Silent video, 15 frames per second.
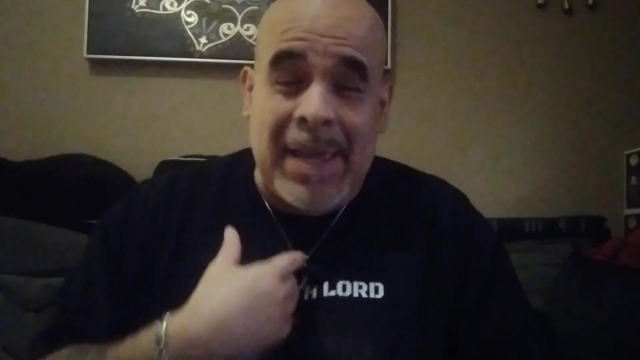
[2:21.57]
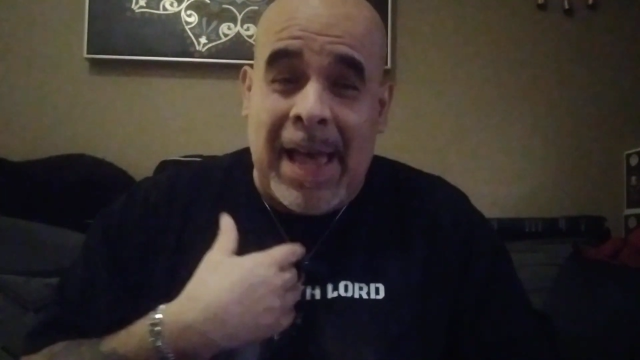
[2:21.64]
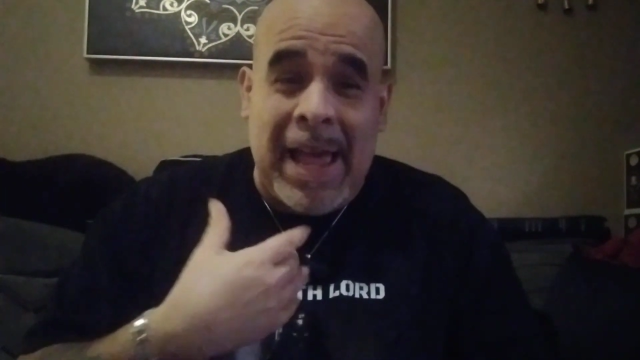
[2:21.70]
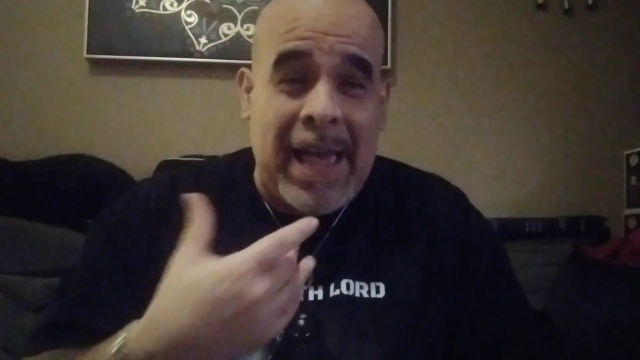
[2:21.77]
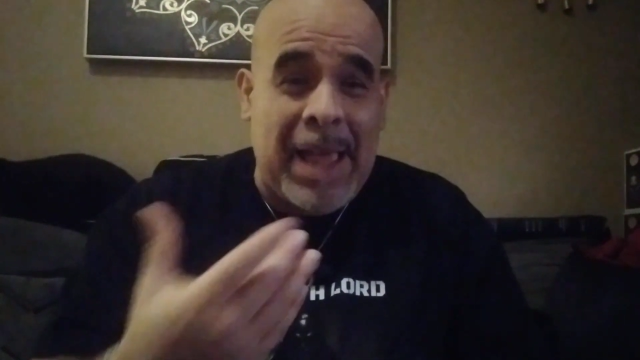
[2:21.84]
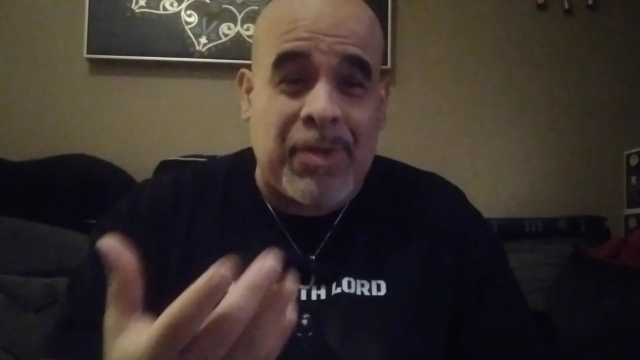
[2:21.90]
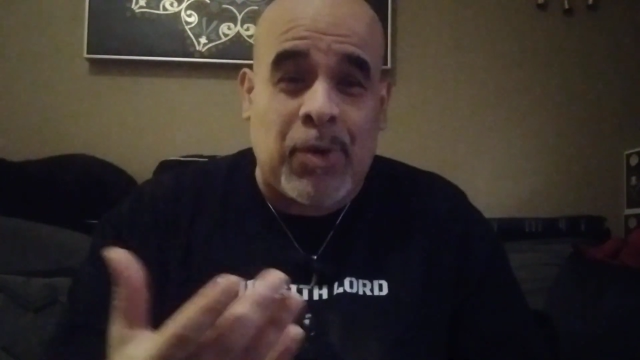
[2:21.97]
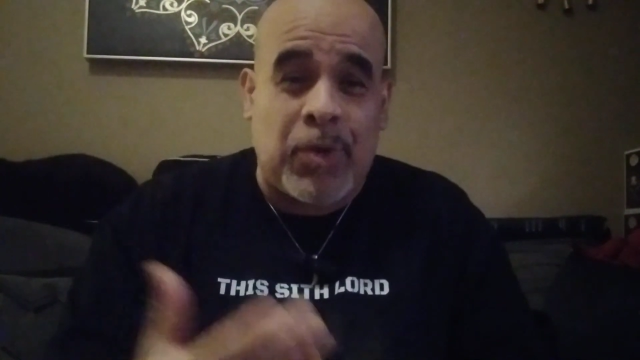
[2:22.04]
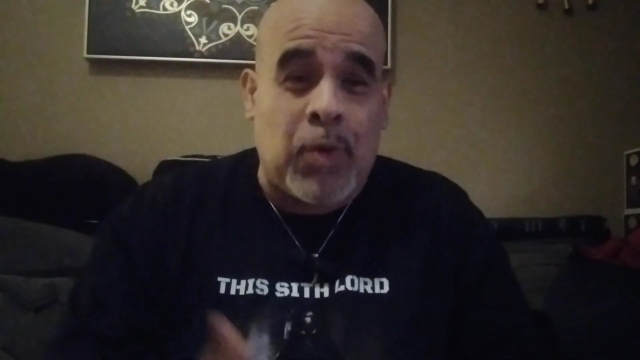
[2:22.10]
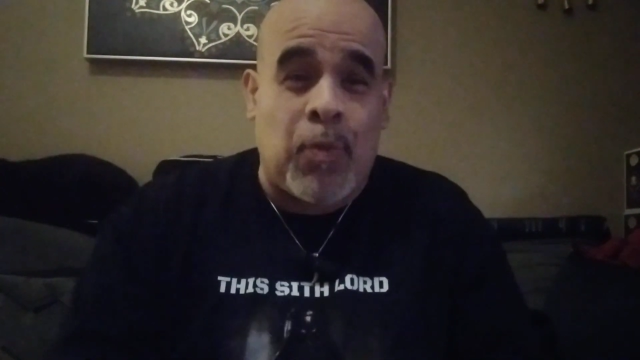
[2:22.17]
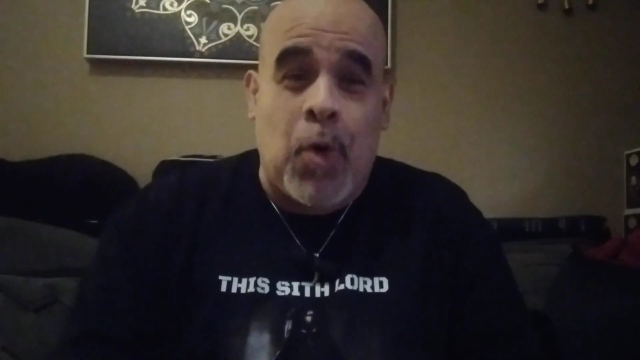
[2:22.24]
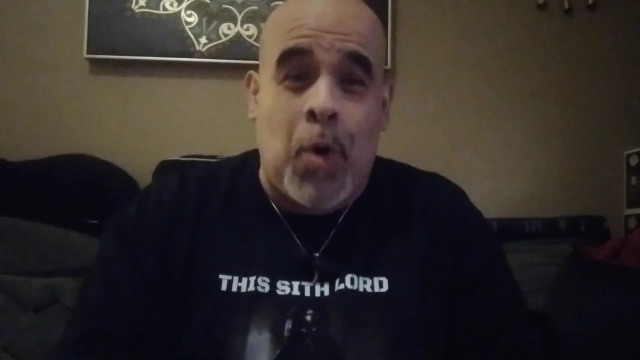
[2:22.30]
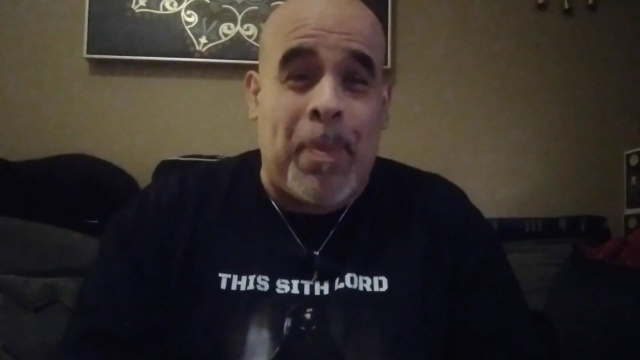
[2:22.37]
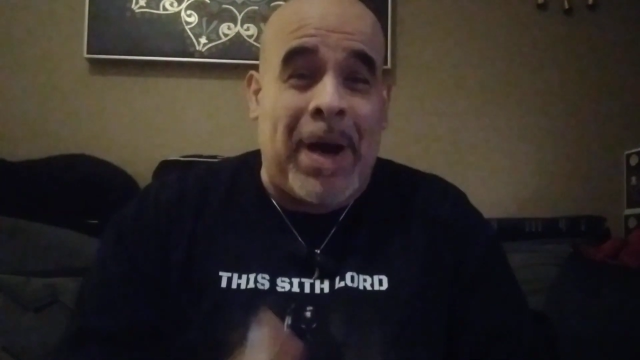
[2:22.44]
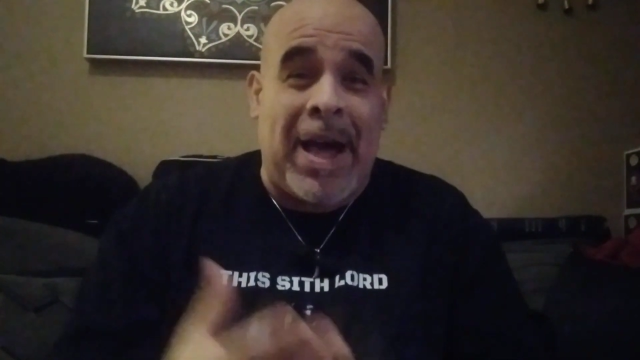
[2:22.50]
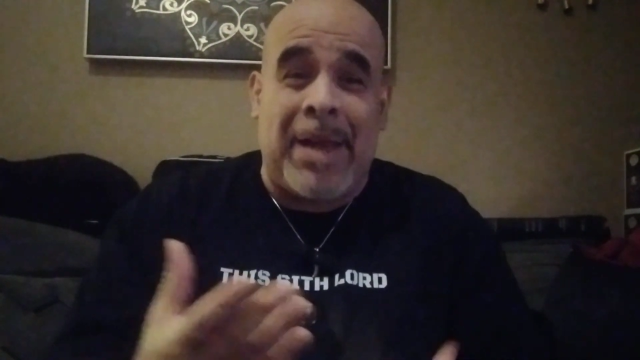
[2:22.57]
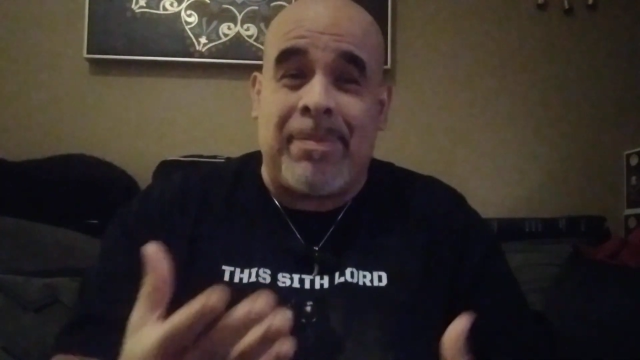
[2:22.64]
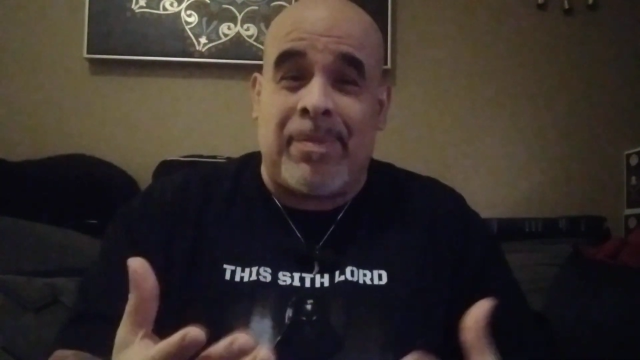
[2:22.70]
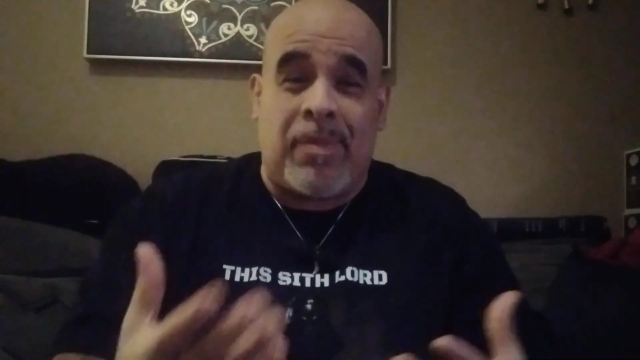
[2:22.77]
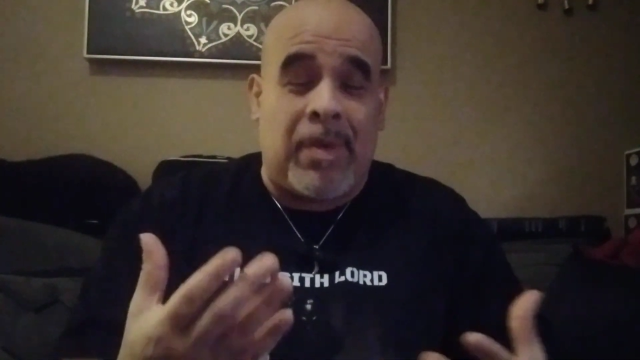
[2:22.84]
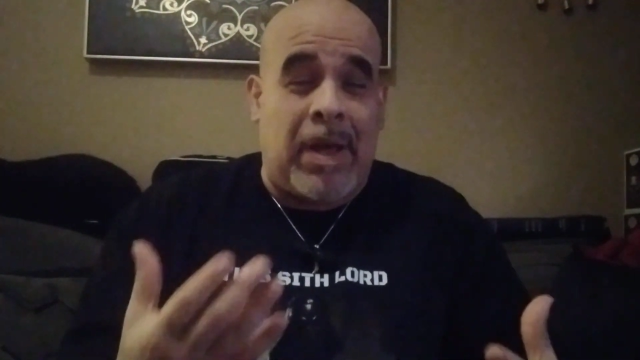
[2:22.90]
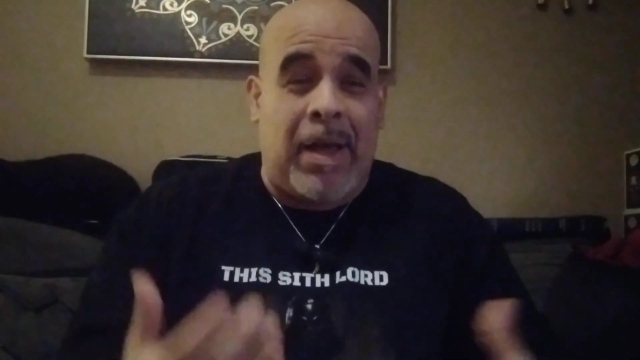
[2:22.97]
I, I thought the robot
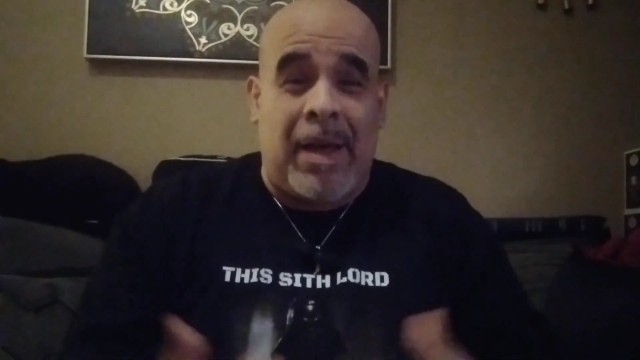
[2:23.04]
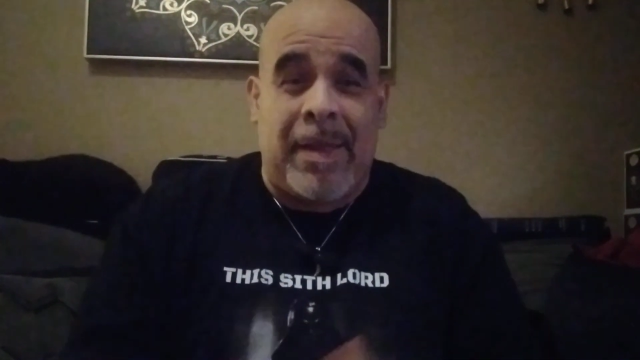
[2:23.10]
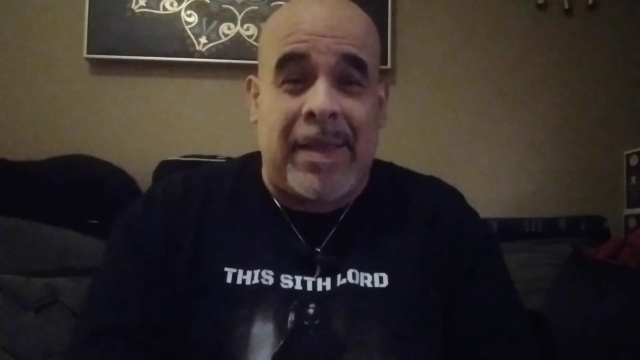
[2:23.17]
uh,